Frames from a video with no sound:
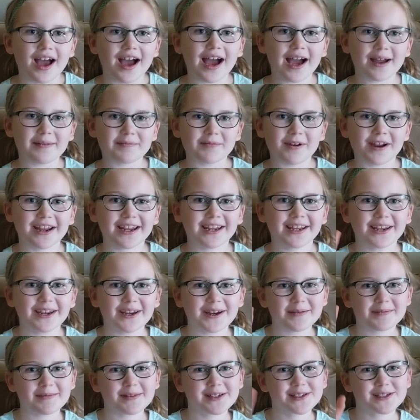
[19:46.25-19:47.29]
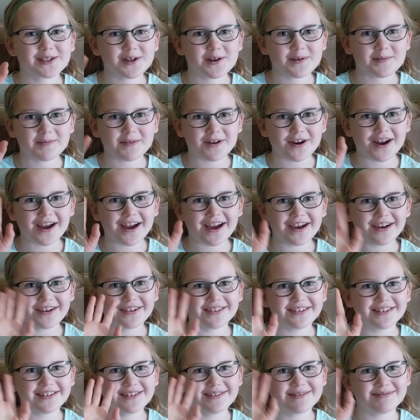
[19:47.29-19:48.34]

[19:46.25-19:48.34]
I'm right here, Mr. Brown.